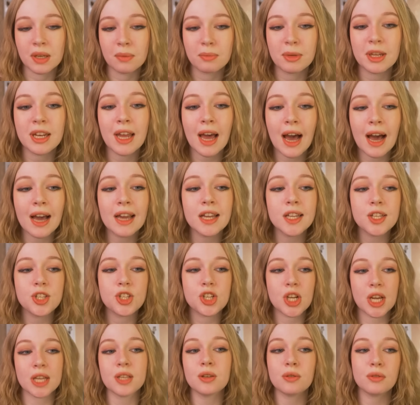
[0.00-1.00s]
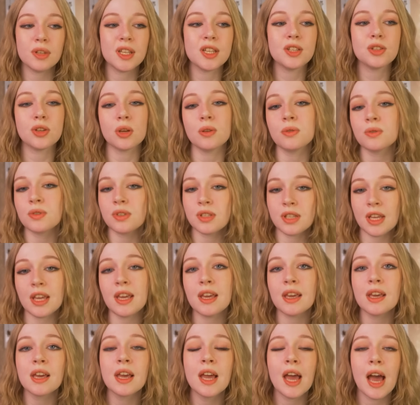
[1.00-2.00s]
but I genuinely don't
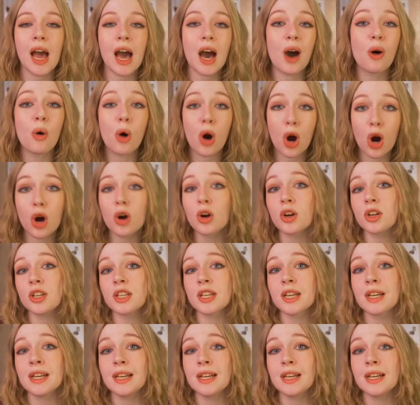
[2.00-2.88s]
see how art